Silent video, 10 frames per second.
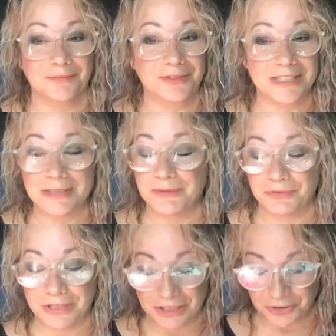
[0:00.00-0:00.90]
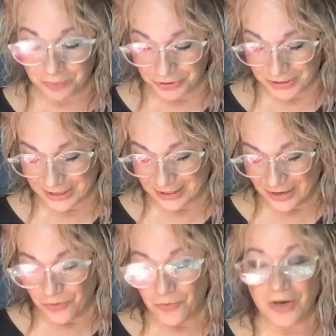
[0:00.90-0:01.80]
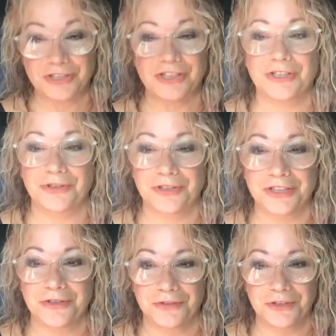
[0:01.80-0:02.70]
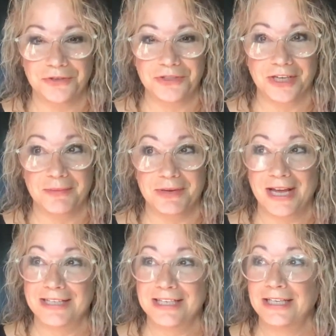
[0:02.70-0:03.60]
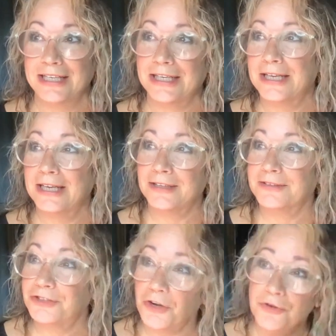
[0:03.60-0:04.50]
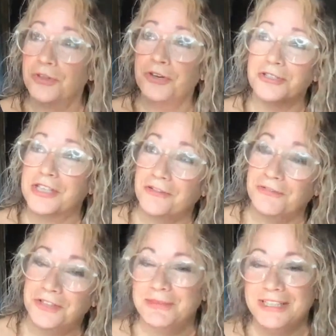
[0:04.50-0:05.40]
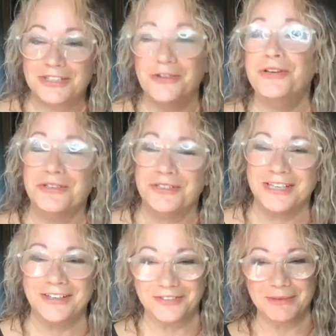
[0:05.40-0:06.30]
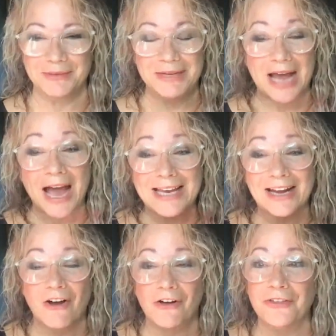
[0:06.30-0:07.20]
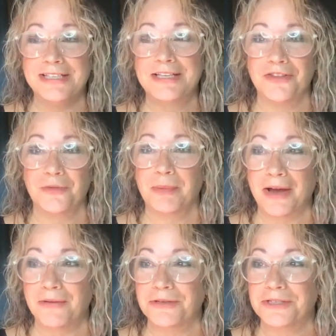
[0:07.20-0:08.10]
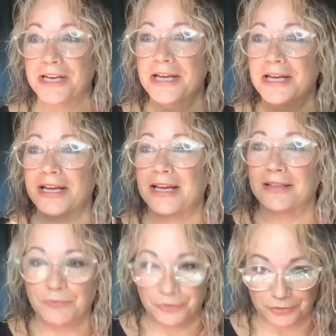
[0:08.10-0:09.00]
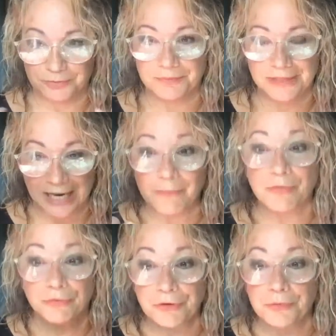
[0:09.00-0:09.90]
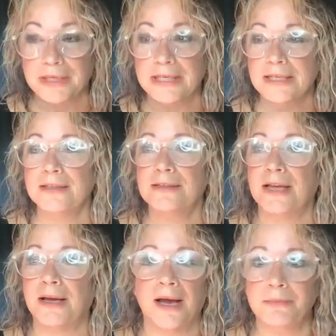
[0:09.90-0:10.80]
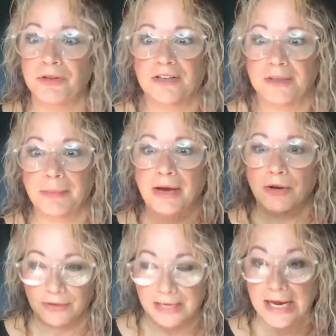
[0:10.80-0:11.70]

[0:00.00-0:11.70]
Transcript: since I've been reading your book and watching your interviews, I've been asking like, show yourself to me, show yourself to me. I mean, I get all these other powers and they come through me. I'm not the power, they